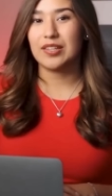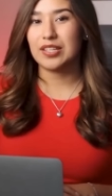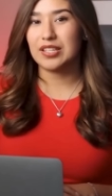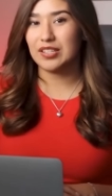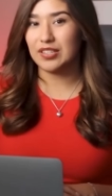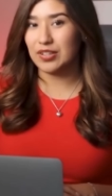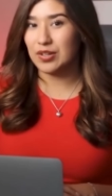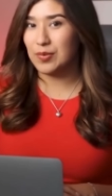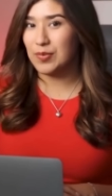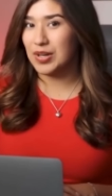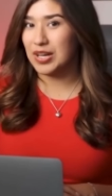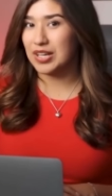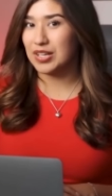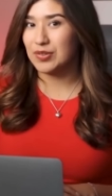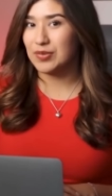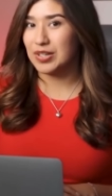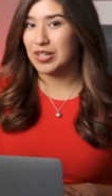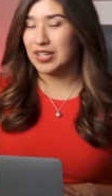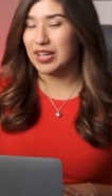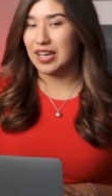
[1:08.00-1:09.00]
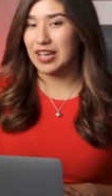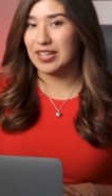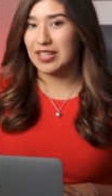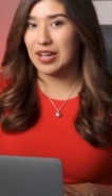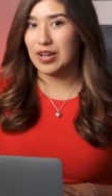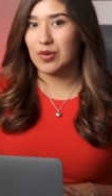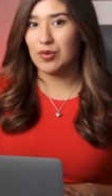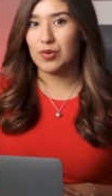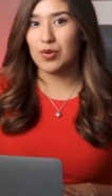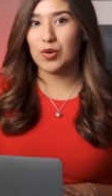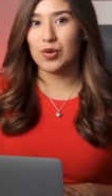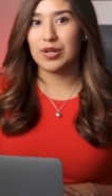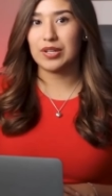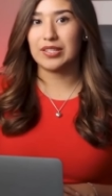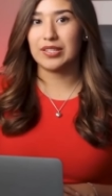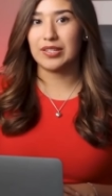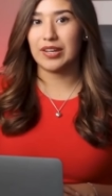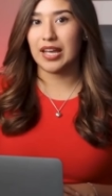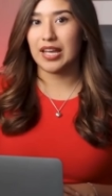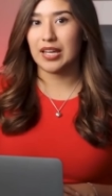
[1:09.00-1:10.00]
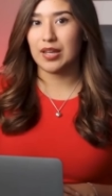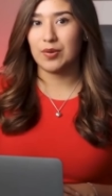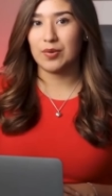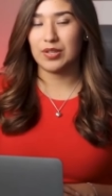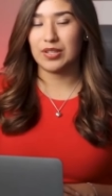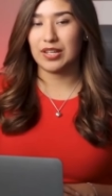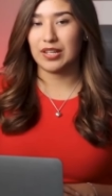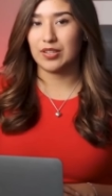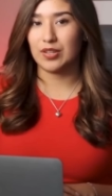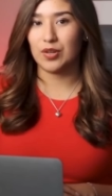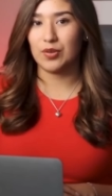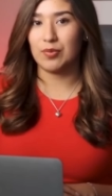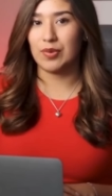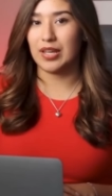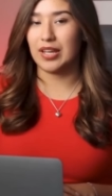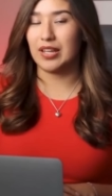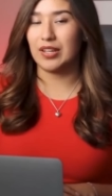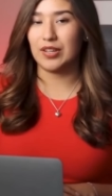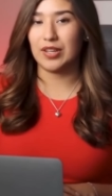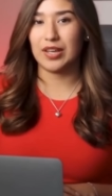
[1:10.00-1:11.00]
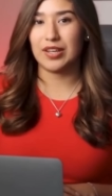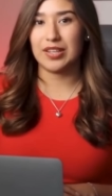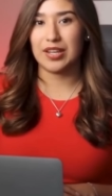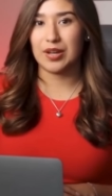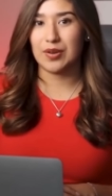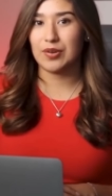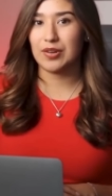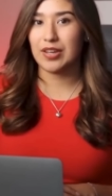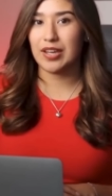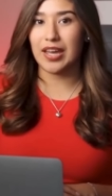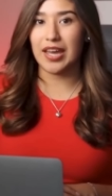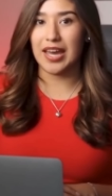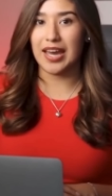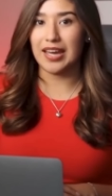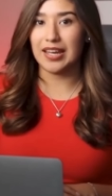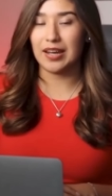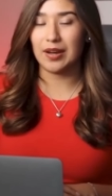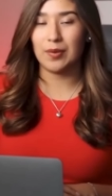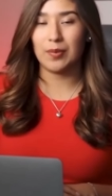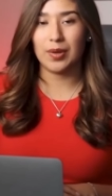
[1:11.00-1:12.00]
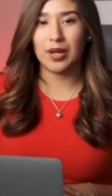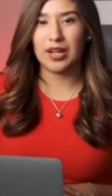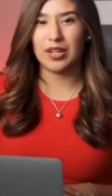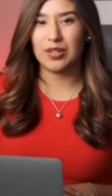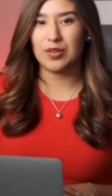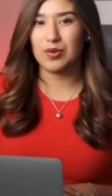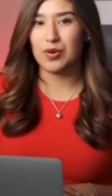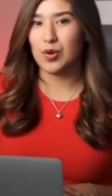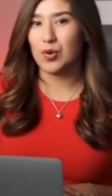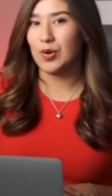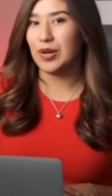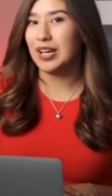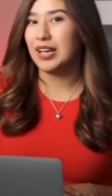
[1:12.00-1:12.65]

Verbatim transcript: This is the biggest mistake that ruins 90% of beginner attempts, and I made it for